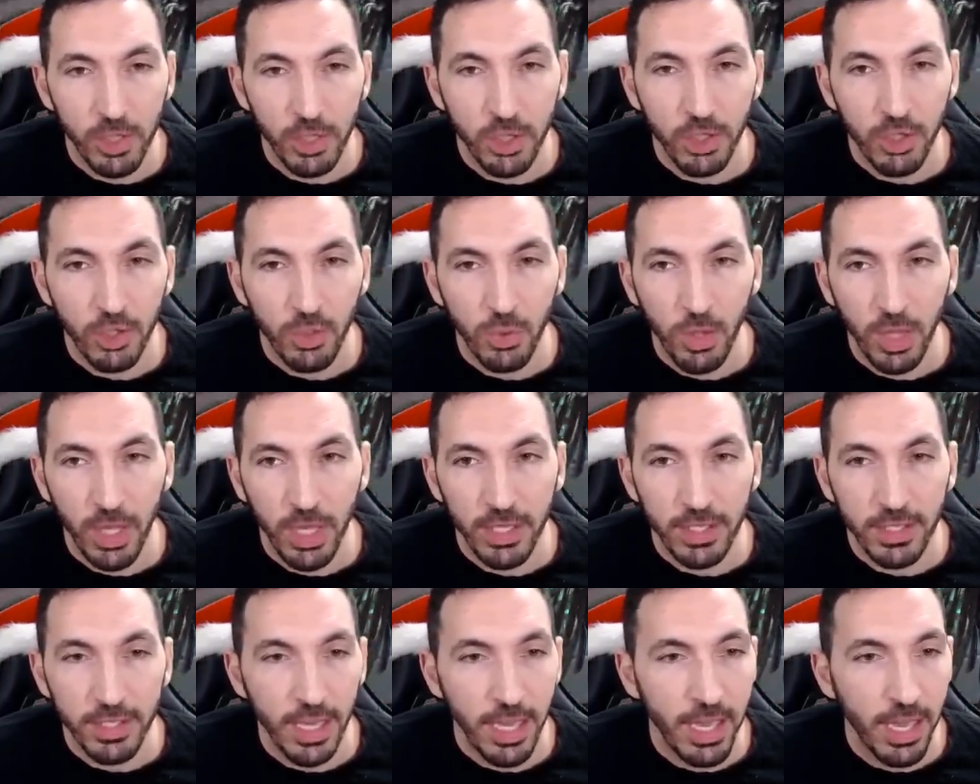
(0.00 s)
just do
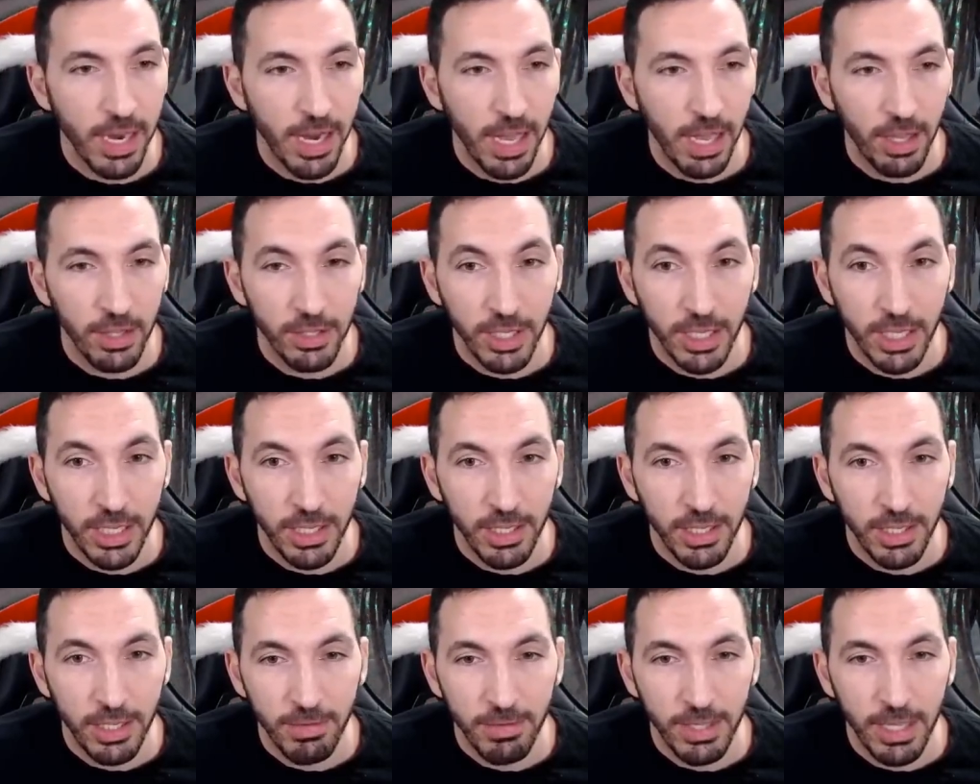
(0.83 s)
this, and I'll
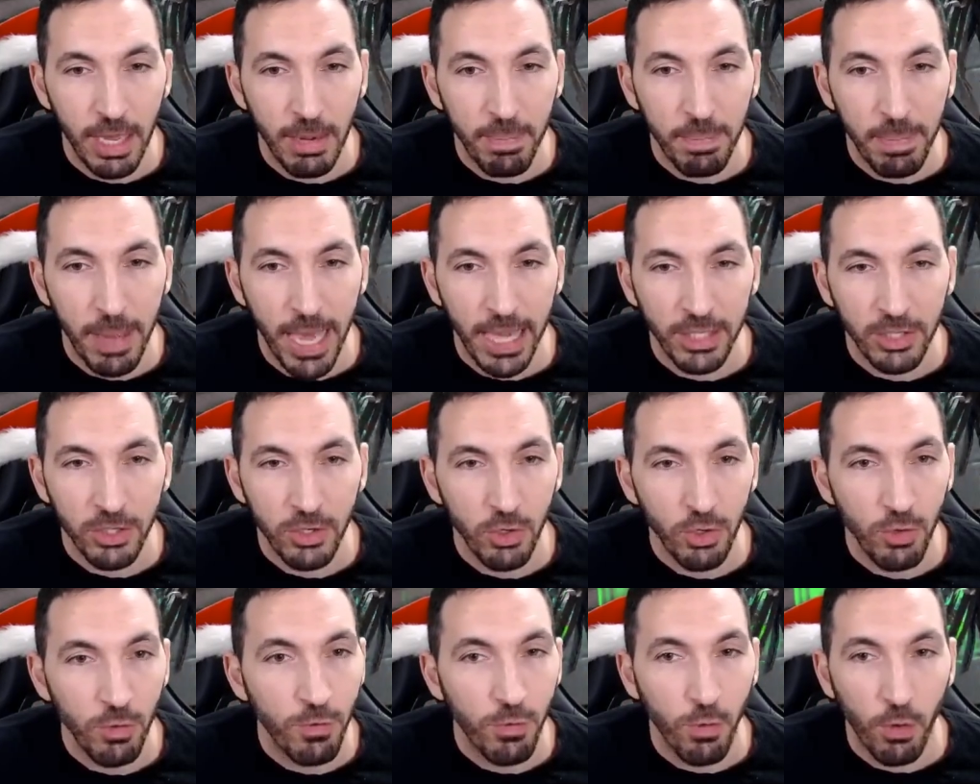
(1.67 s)
get back
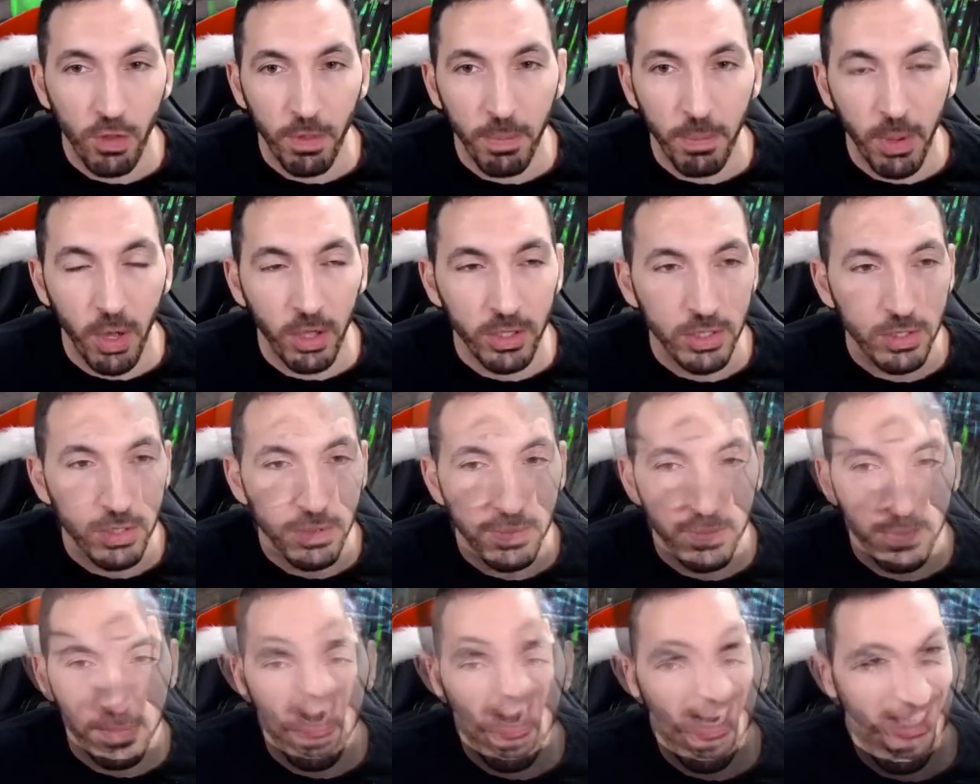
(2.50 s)
to you for the boss.
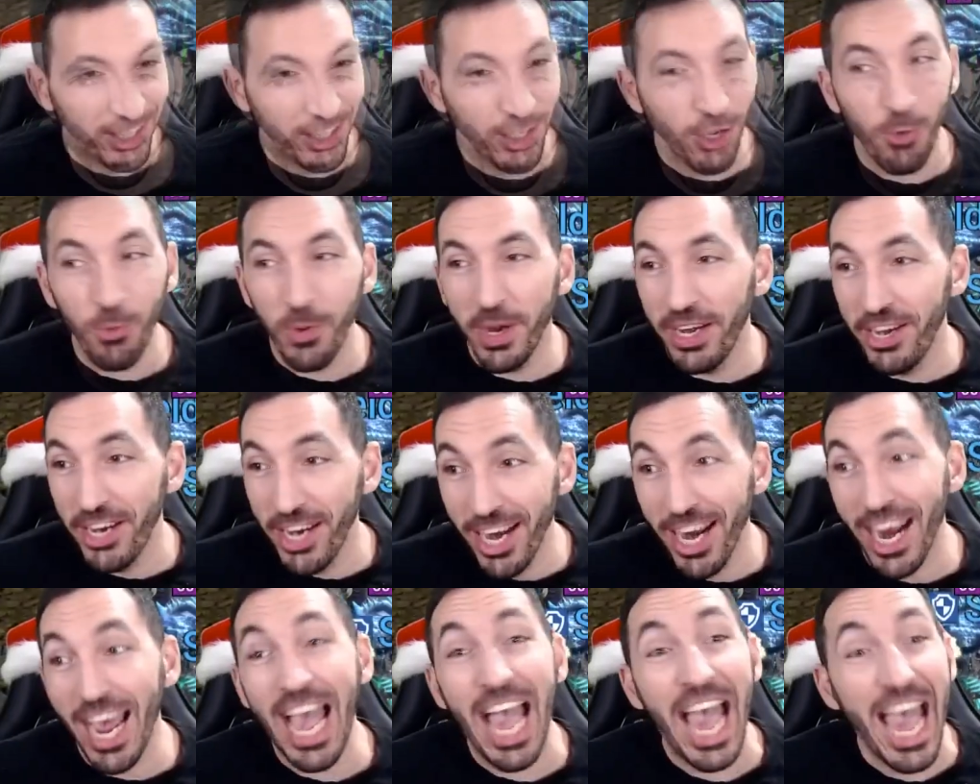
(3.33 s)
All right, so we're
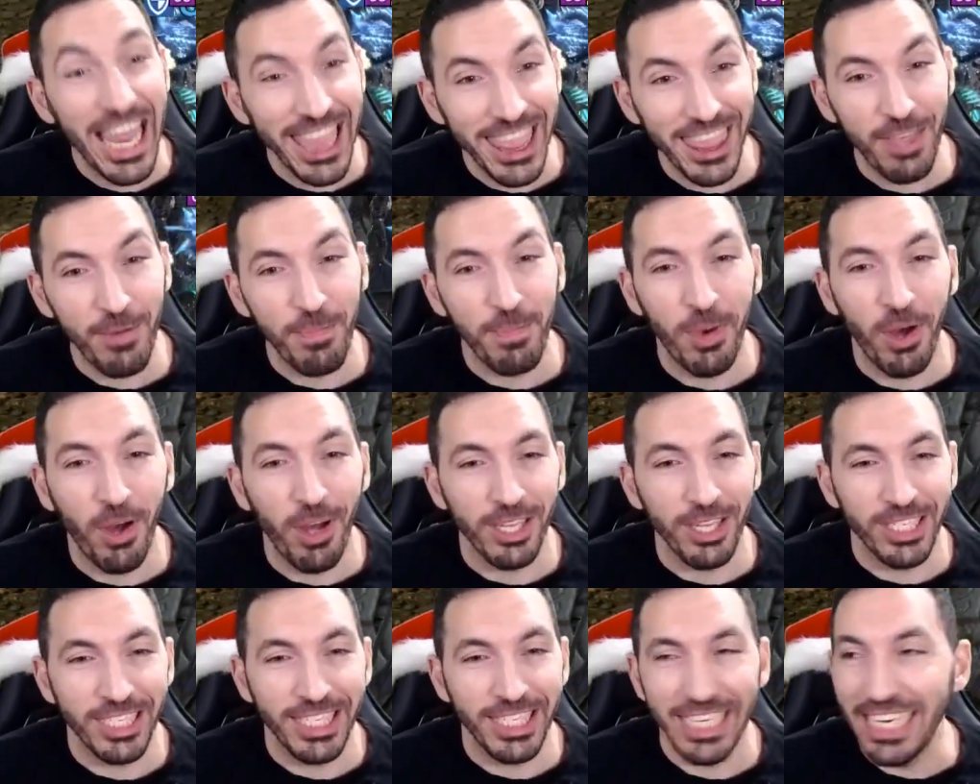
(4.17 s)
here at the
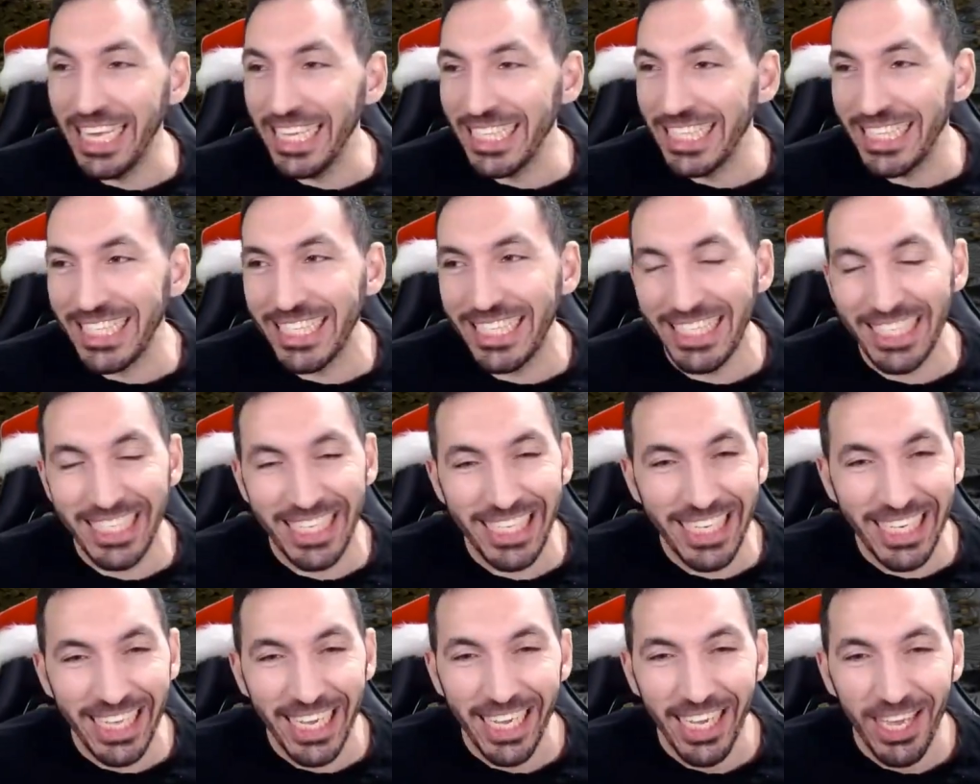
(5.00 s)
boss. Let's
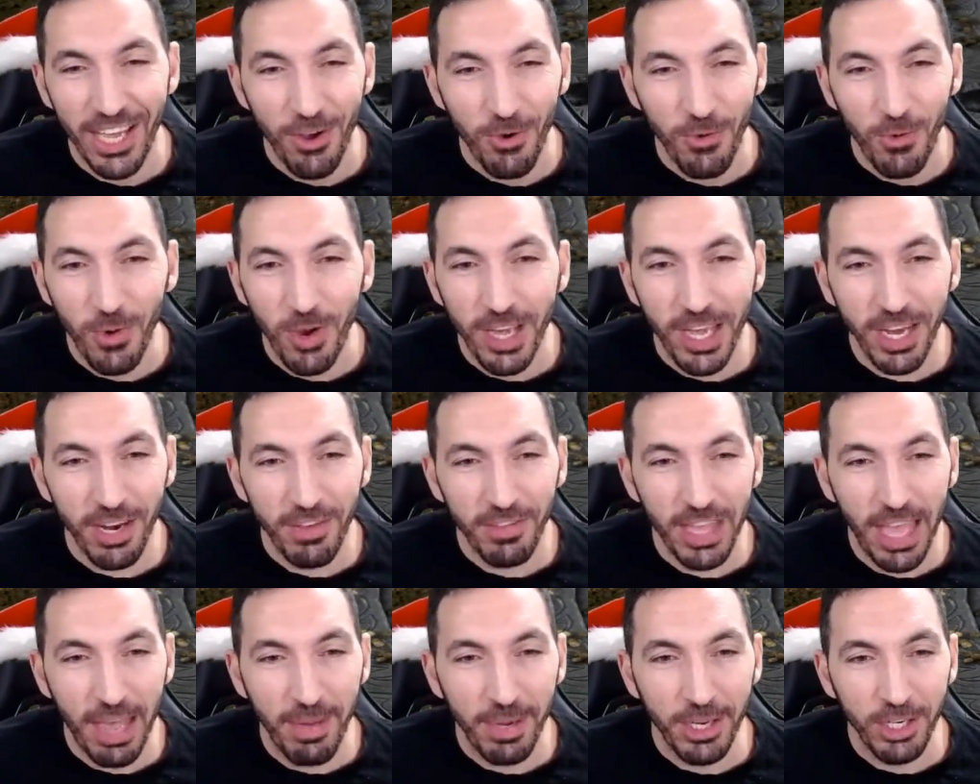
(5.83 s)
see what kind
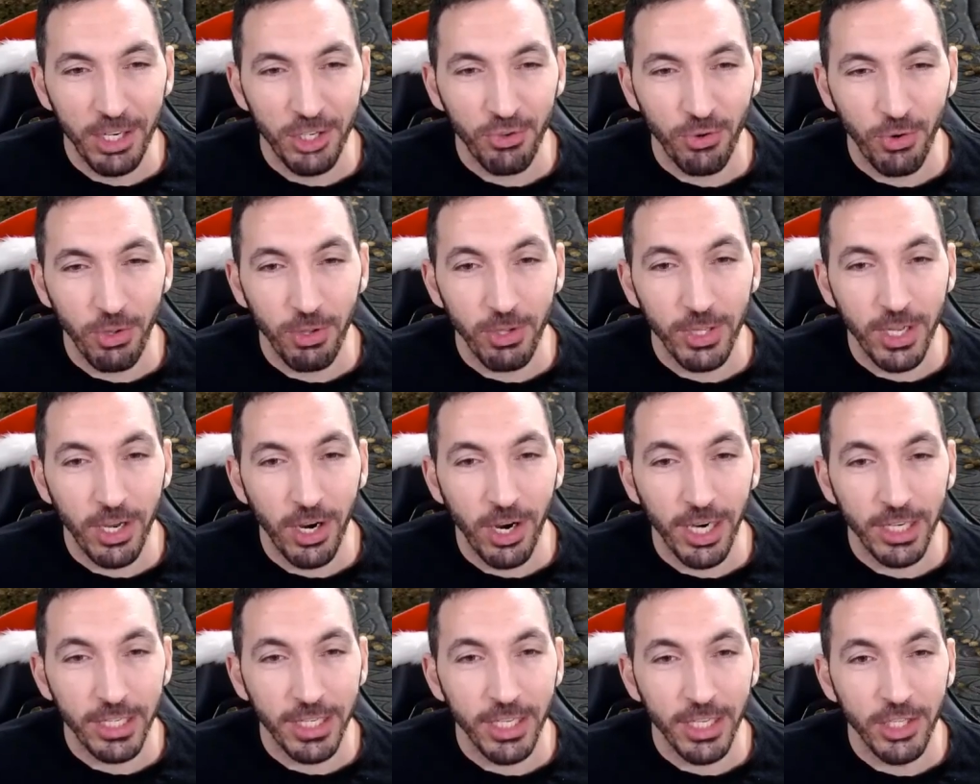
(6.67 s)
of damage Royal
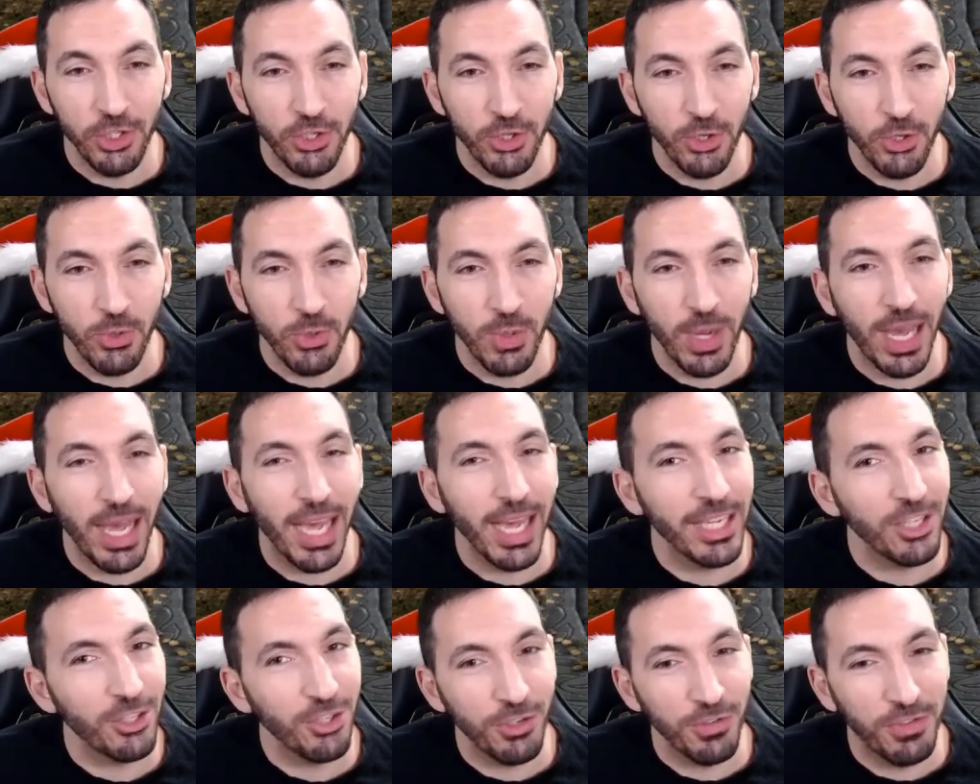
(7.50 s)
Guard can do.
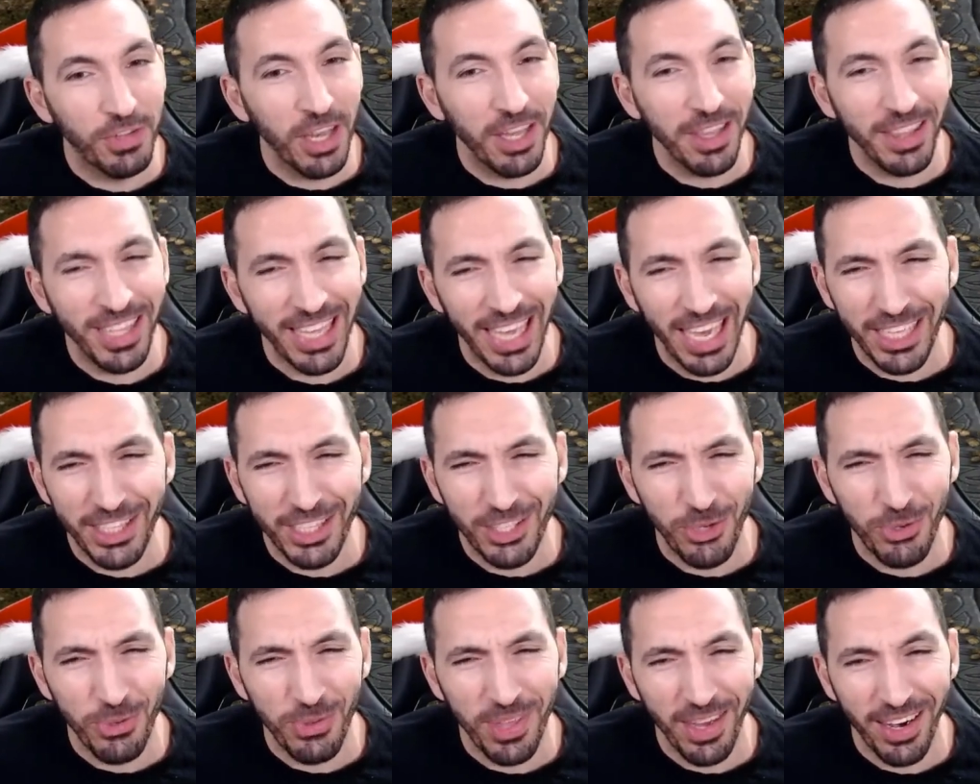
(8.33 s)
I should have done the A
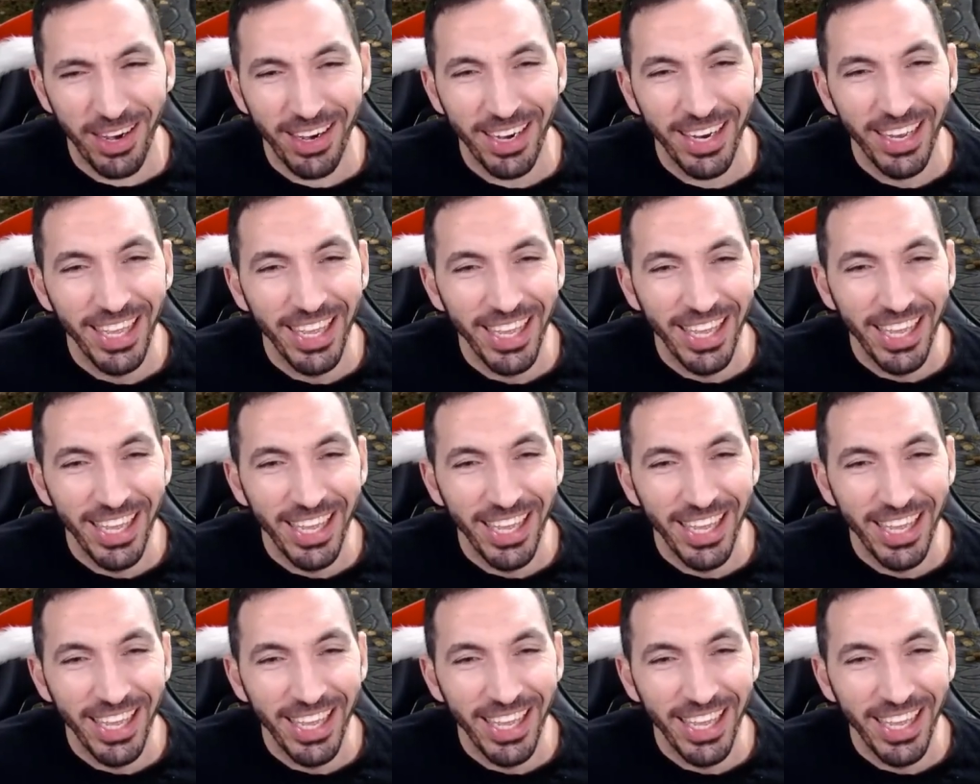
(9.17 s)
two there.